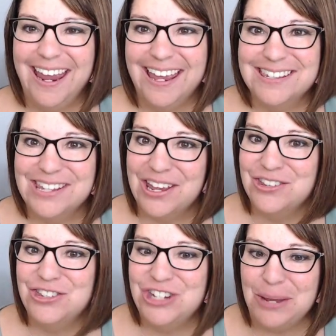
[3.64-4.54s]
It's
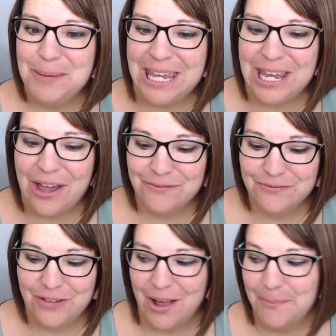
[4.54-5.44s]
Jamie
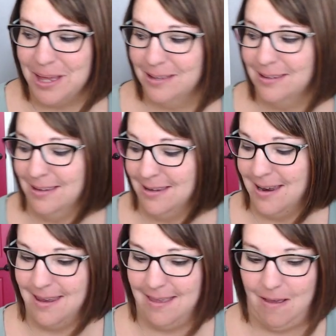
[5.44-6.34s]
from,
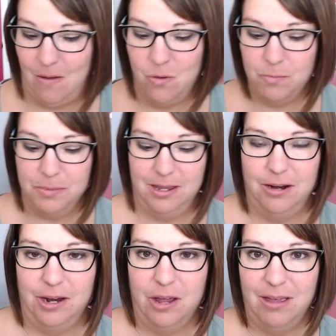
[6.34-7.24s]
oop,
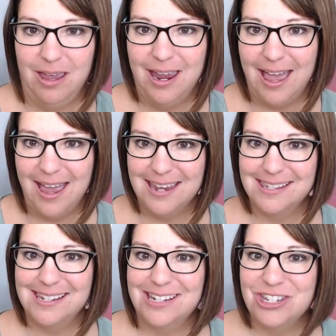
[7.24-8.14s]
here we go. Hey guys,
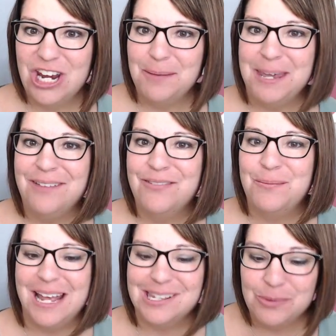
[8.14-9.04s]
it's Jamie from
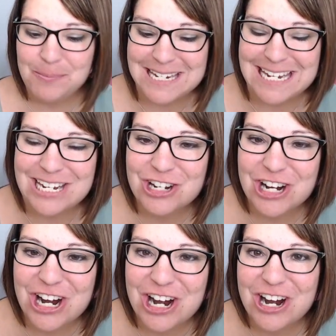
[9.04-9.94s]
Not So Wimpy
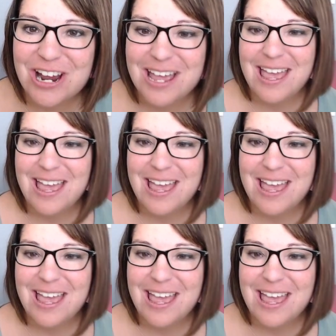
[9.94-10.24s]
Teacher,